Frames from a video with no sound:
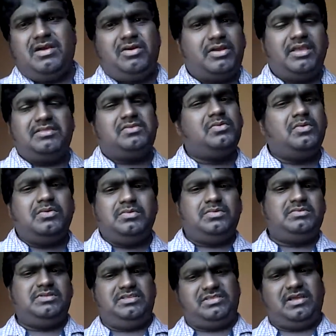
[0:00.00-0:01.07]
Okay,
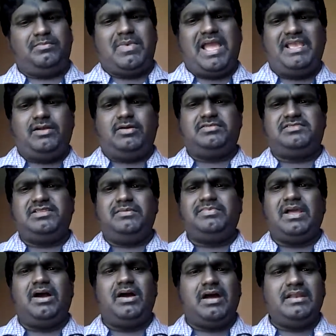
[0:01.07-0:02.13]
so these are my
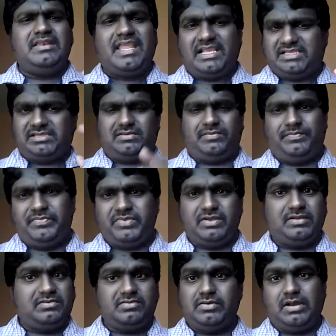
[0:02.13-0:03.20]
concept. Next,
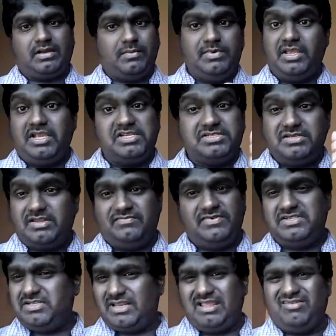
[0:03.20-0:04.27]
so communication
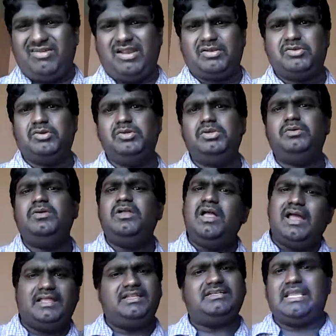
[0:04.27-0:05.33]
definition I told you,
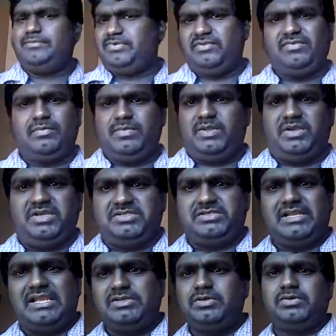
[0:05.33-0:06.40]
other types of
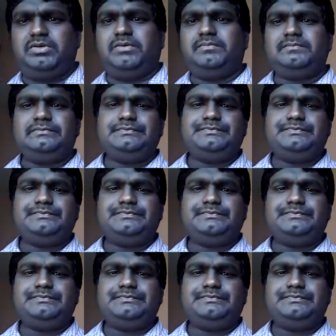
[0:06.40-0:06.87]
communication I told you.